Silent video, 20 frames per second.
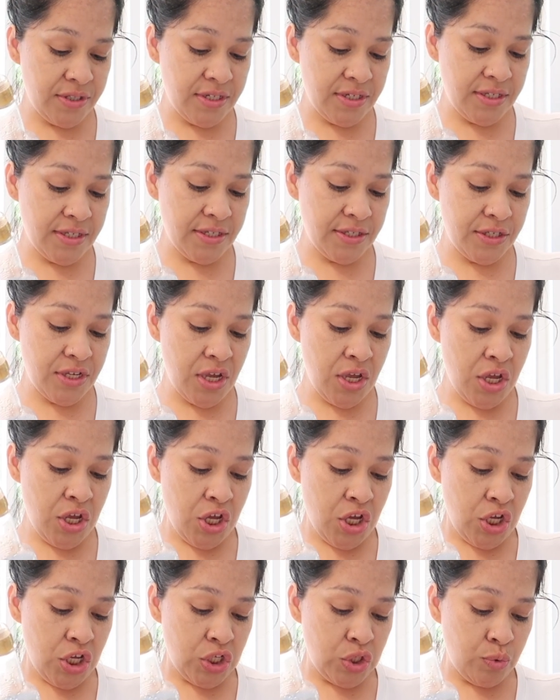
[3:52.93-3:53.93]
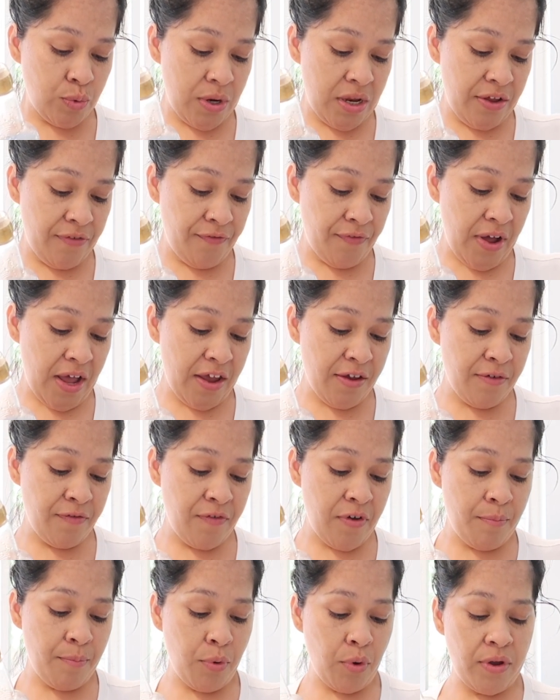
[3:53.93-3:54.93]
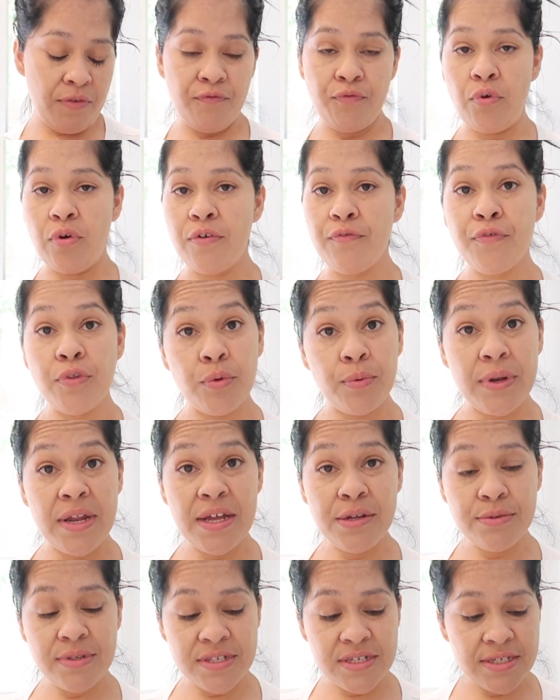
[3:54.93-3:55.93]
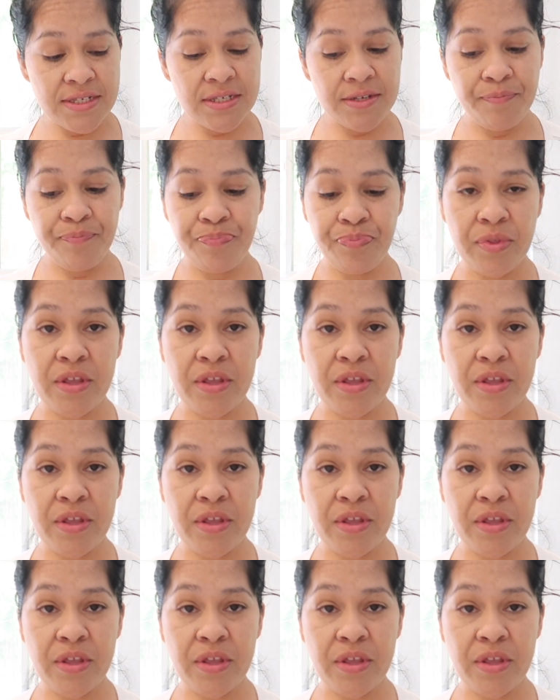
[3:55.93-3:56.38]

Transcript: This is twenty-five point four fluid ounces.